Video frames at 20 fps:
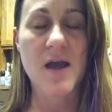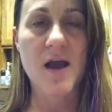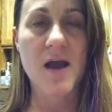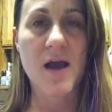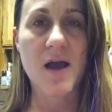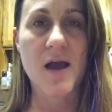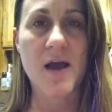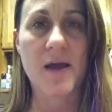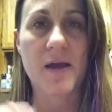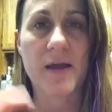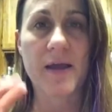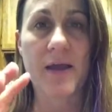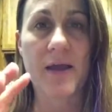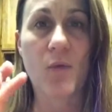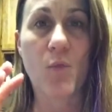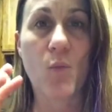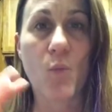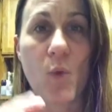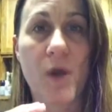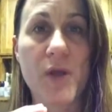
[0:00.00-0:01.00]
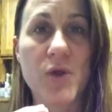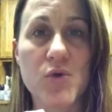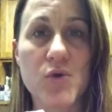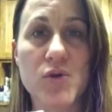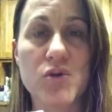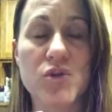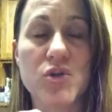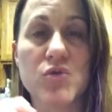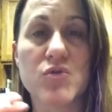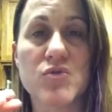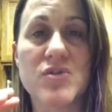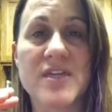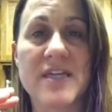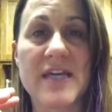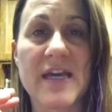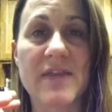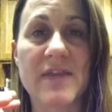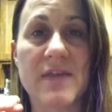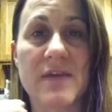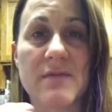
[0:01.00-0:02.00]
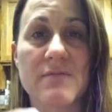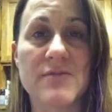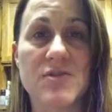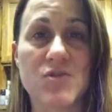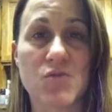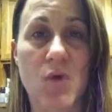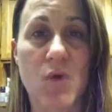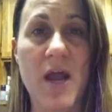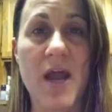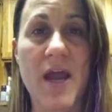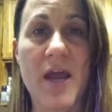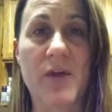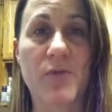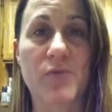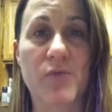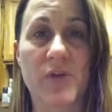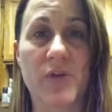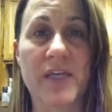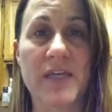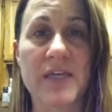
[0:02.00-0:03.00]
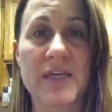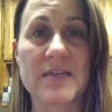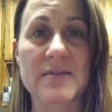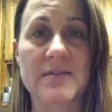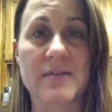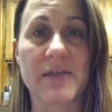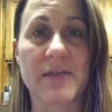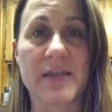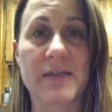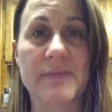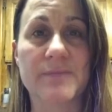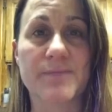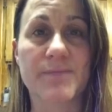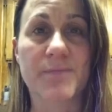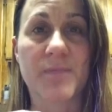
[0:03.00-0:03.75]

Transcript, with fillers: Uh, what you can do to get them dried really easily.